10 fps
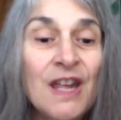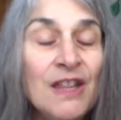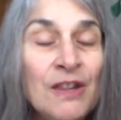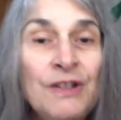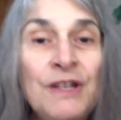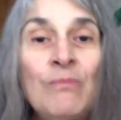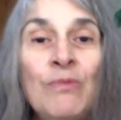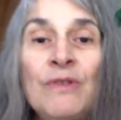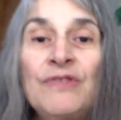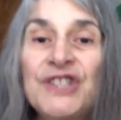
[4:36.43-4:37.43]
there are a
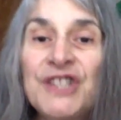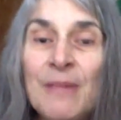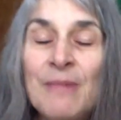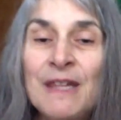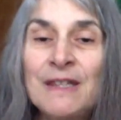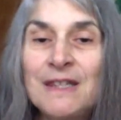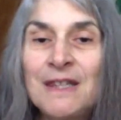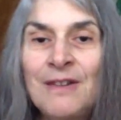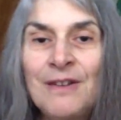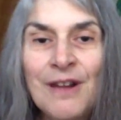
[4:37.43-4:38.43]
number of summits
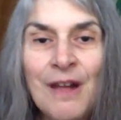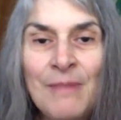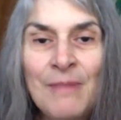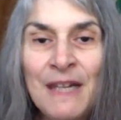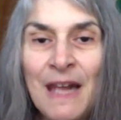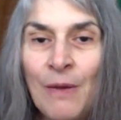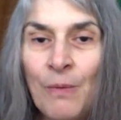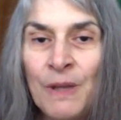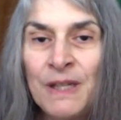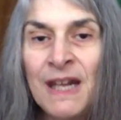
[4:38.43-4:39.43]
that are coming out,
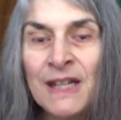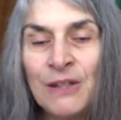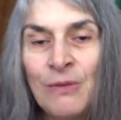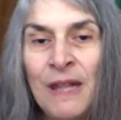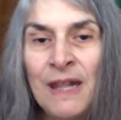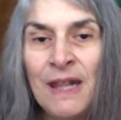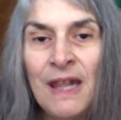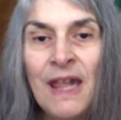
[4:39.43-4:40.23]
one next week,